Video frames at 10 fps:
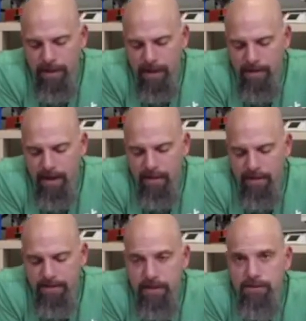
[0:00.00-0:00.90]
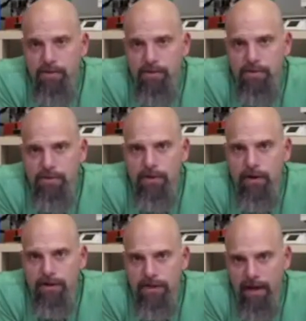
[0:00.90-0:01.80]
and that the set screws
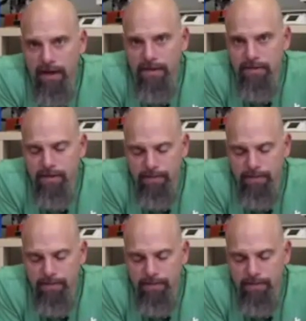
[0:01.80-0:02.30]
are tight.